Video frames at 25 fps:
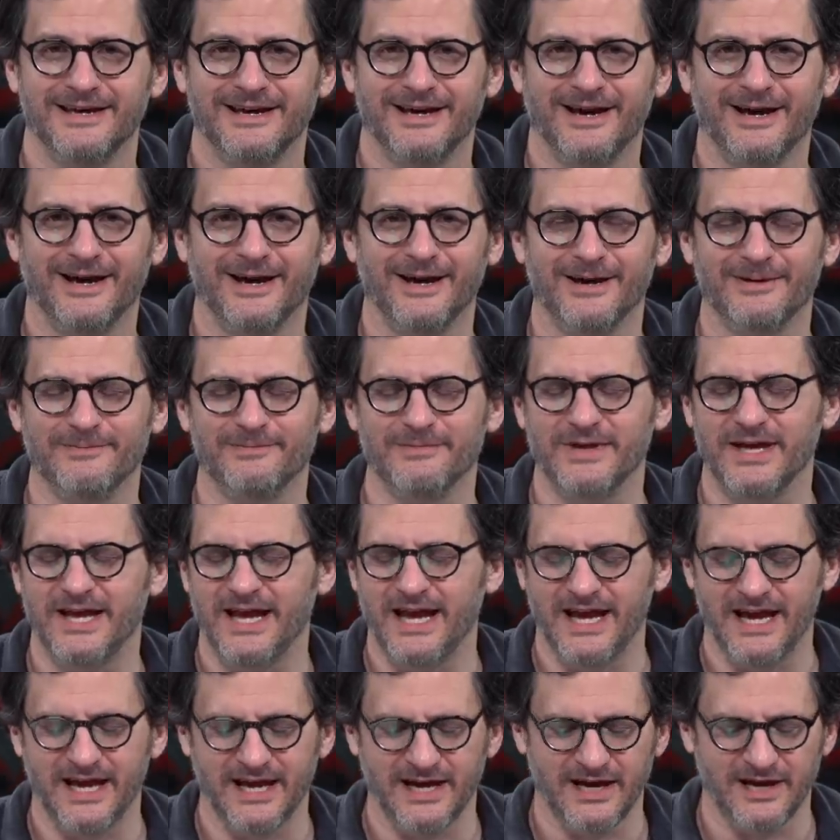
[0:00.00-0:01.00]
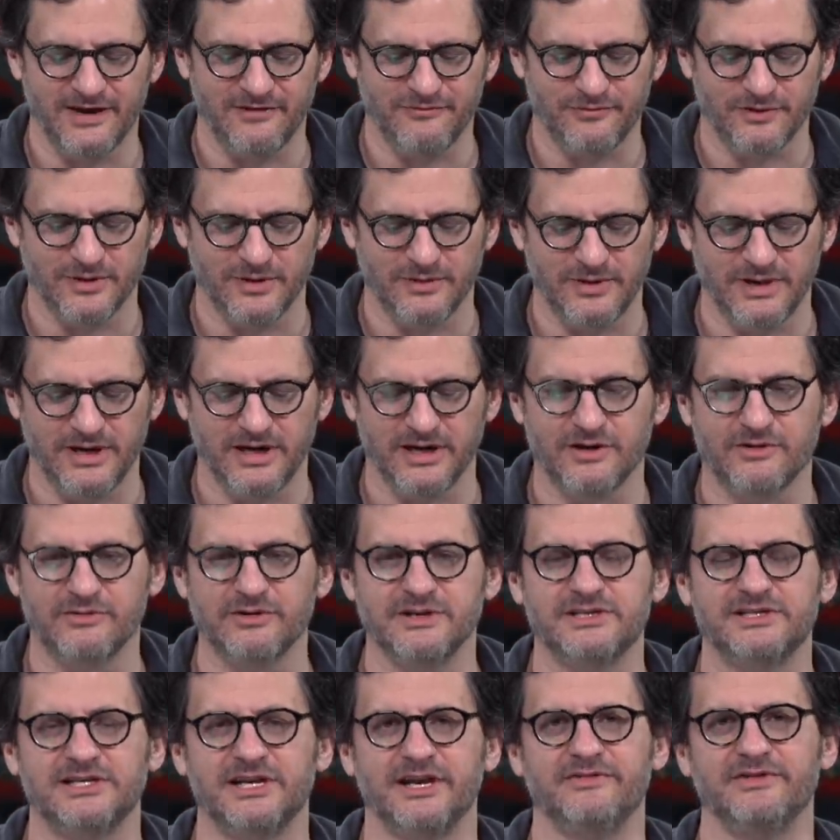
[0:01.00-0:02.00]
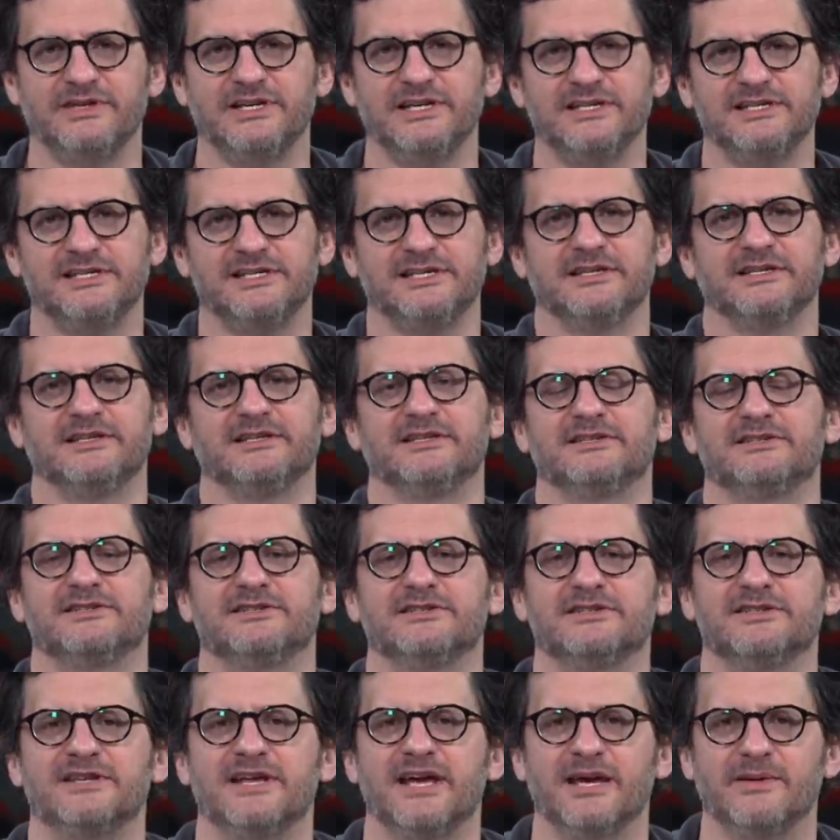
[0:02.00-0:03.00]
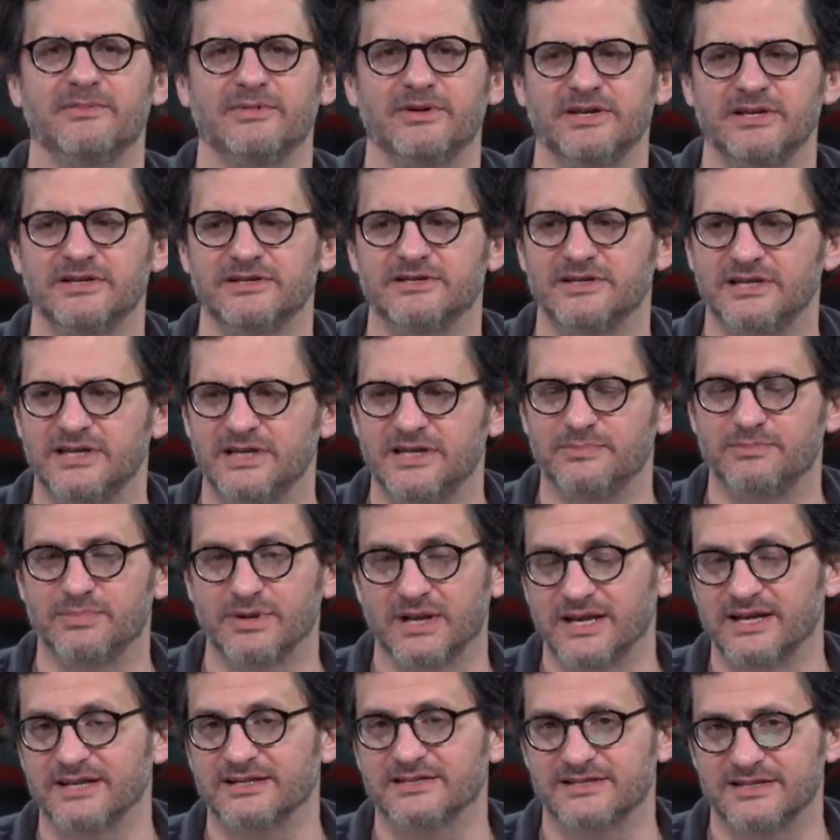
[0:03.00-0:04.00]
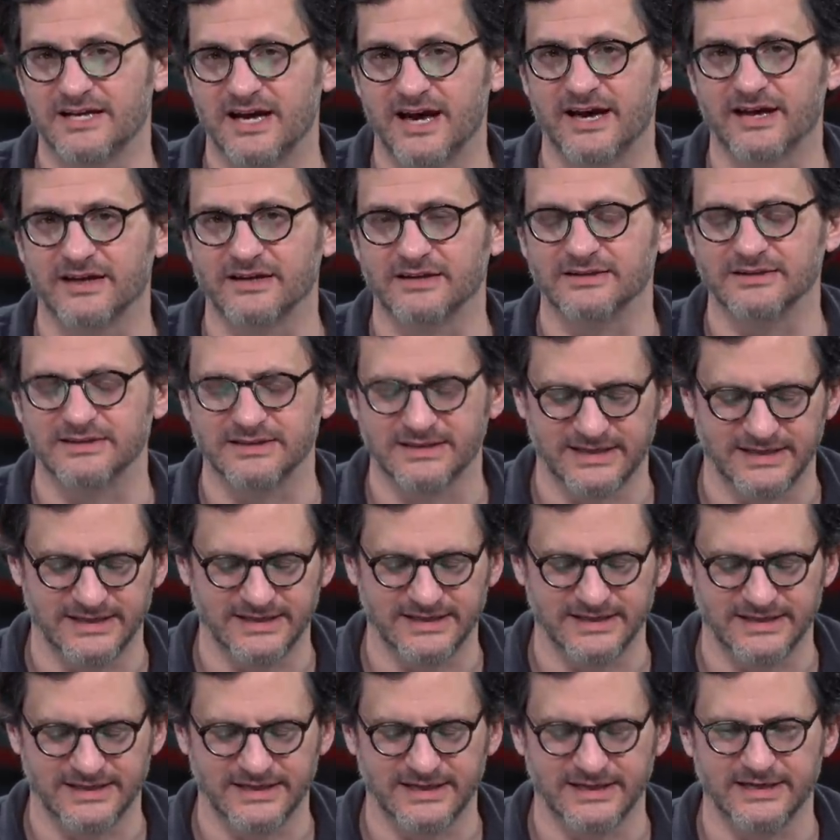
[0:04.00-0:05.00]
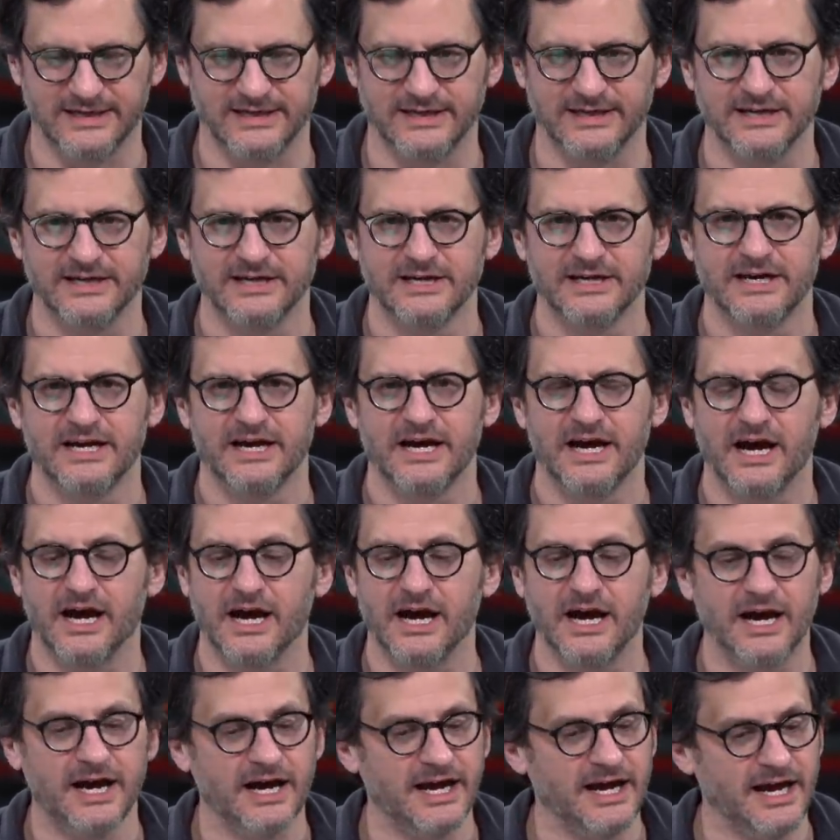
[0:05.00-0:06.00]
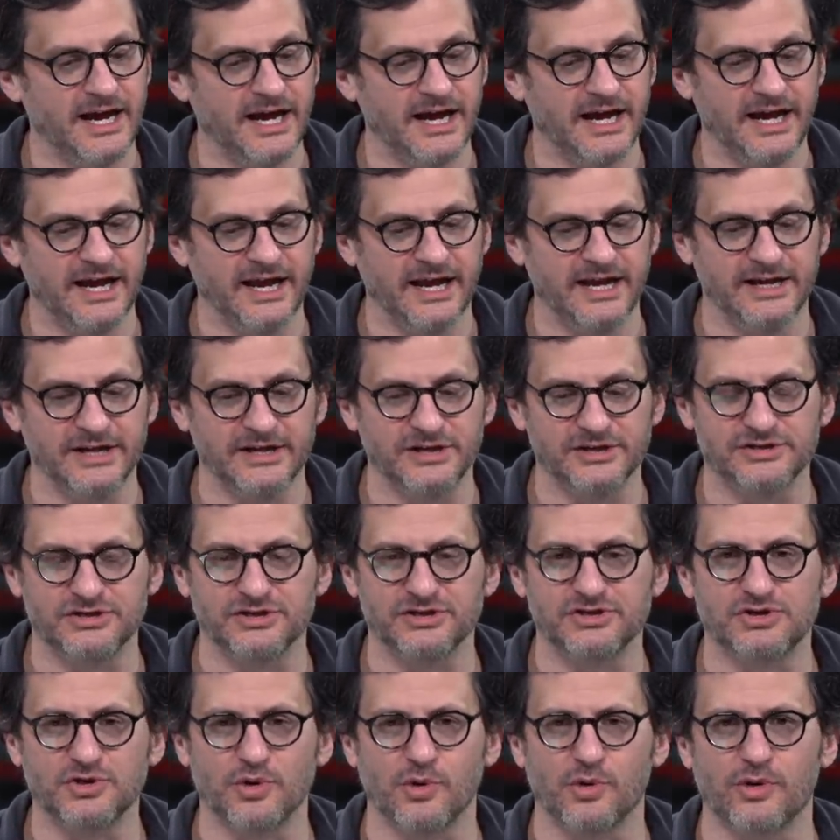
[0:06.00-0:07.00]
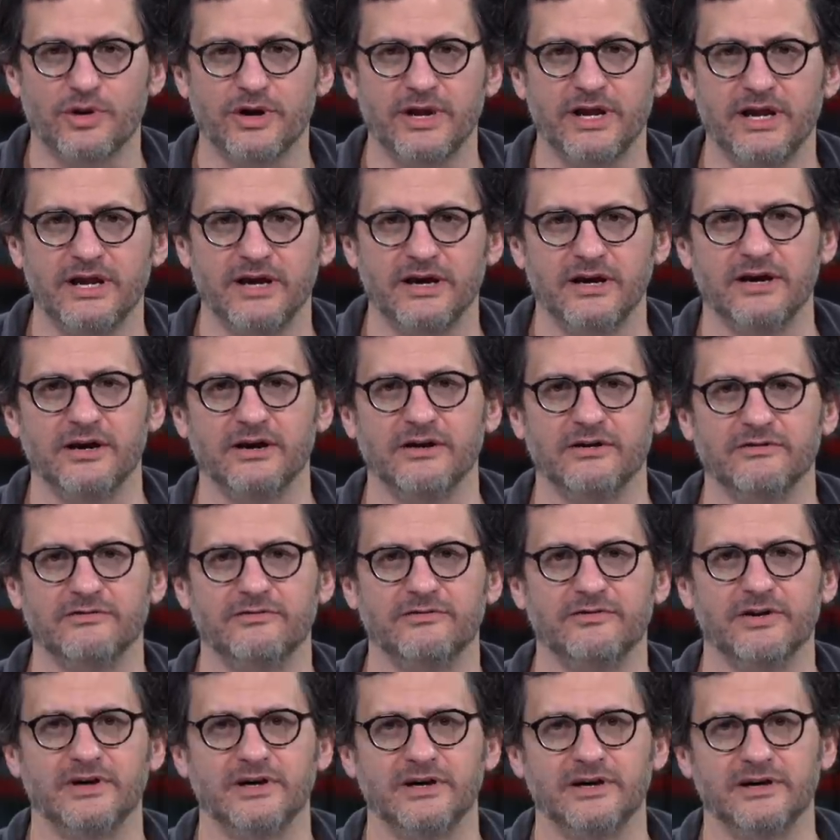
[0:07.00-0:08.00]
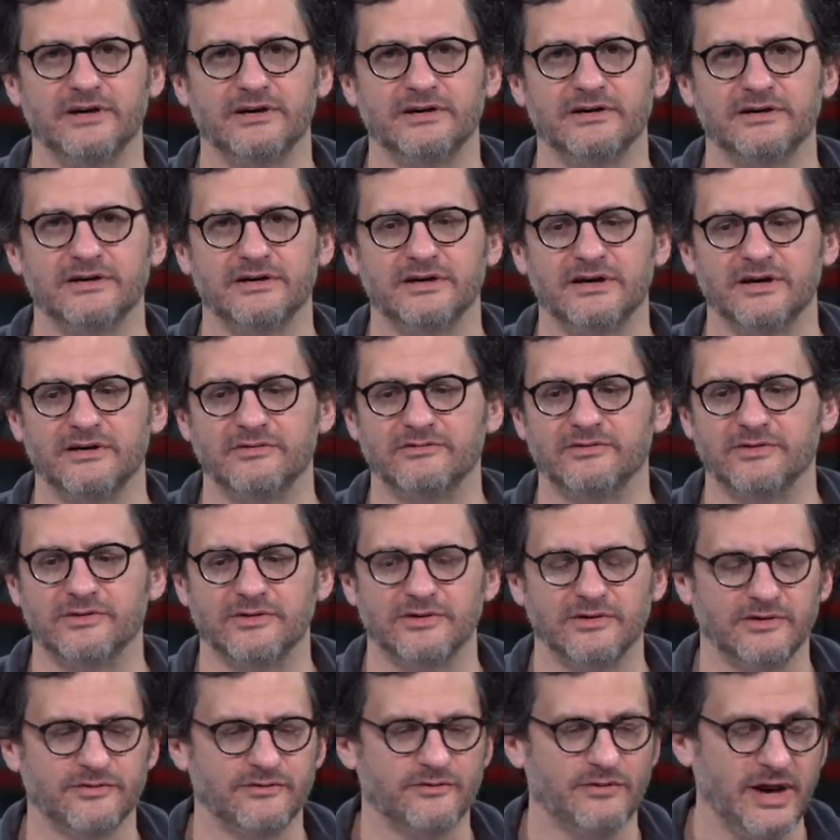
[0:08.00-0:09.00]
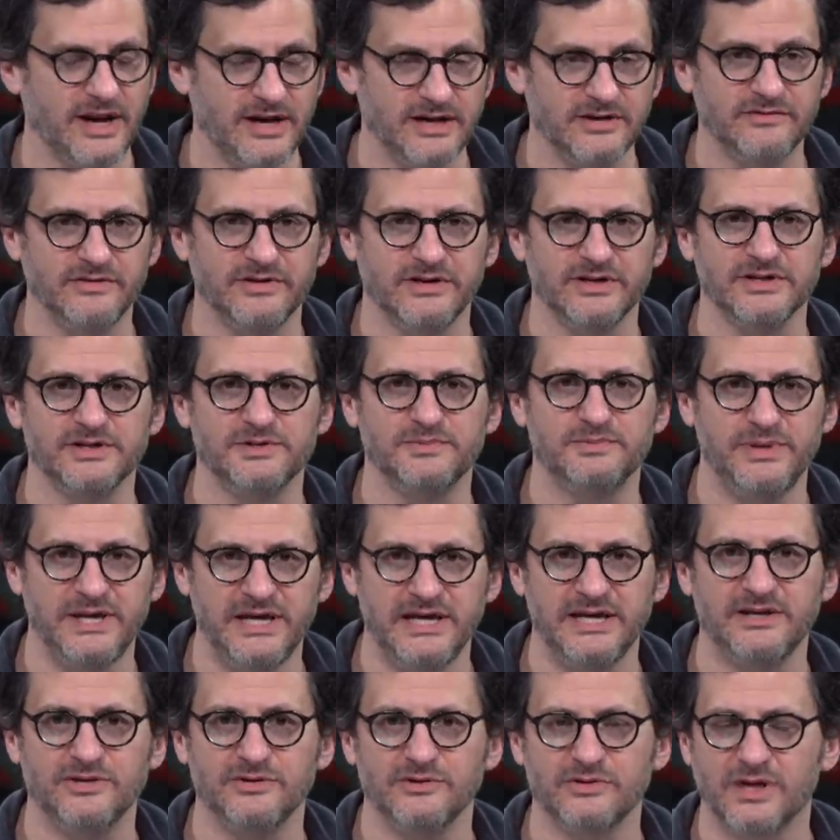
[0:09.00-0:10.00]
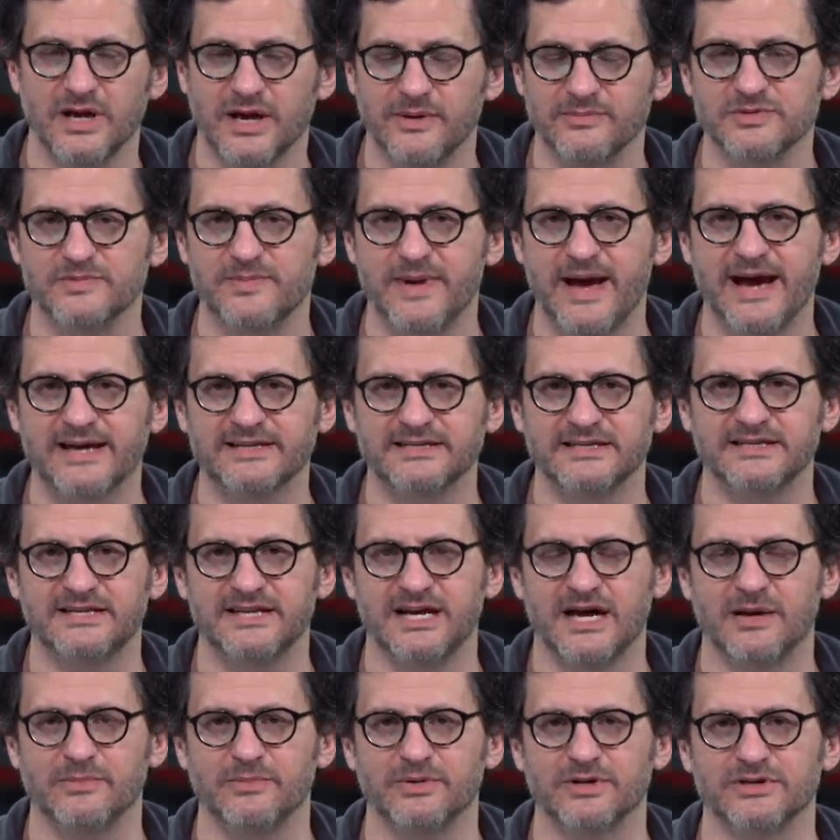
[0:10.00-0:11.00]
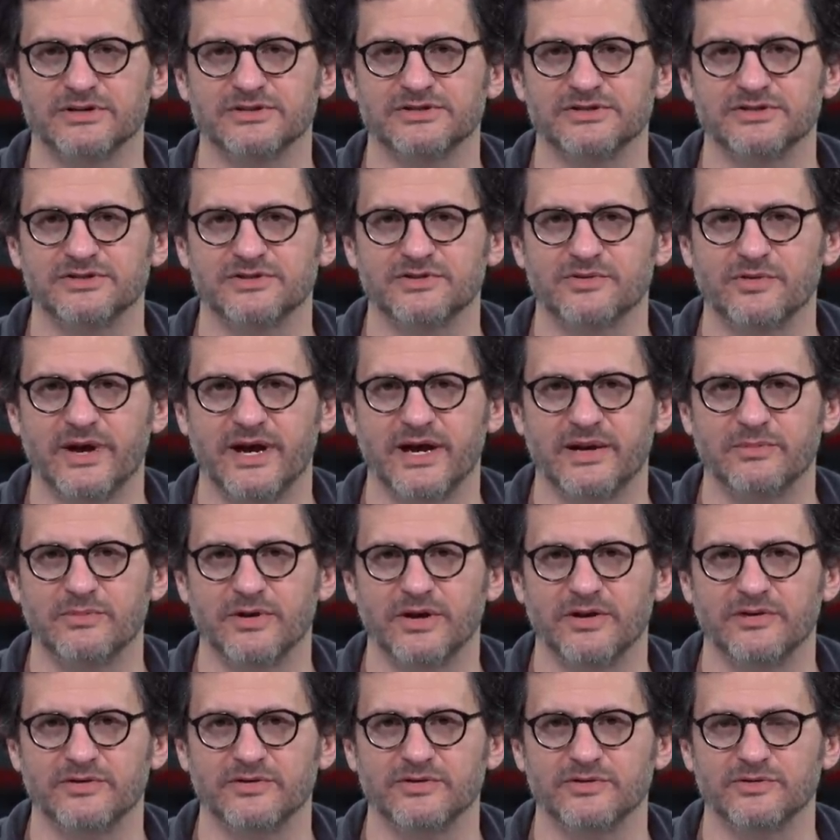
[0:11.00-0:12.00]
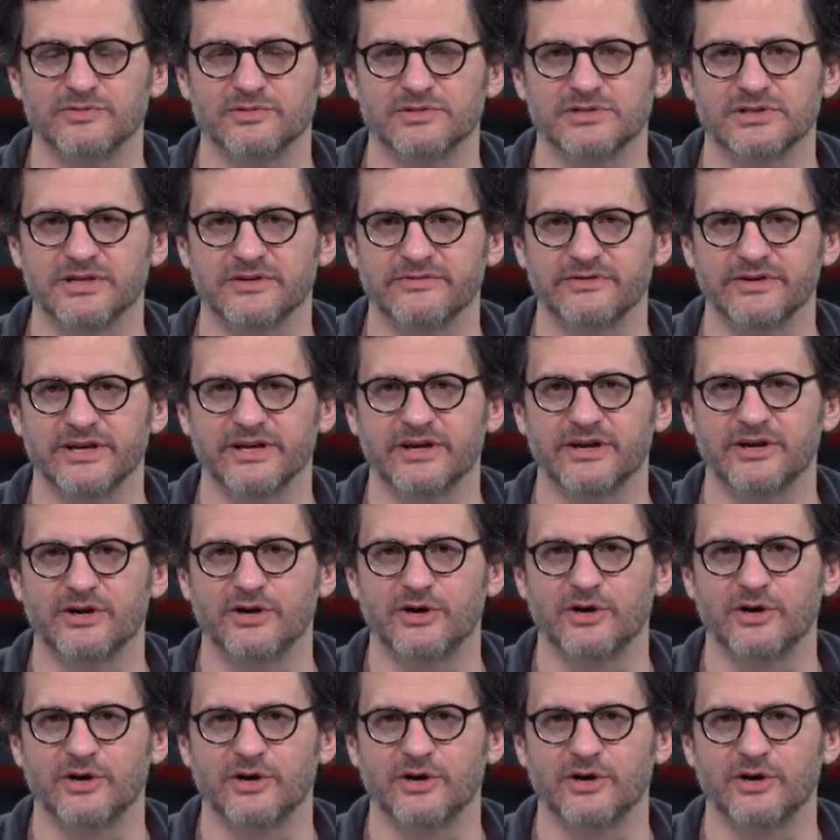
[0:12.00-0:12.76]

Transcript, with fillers: Um, uh, from uh, Kris Avedisian is his name, and he's he plays Donald in it. Uh, uh, and, and, it is the story of, uh, of a, a, friend of his, Pete, who comes back to town because his grandmother, who was living in a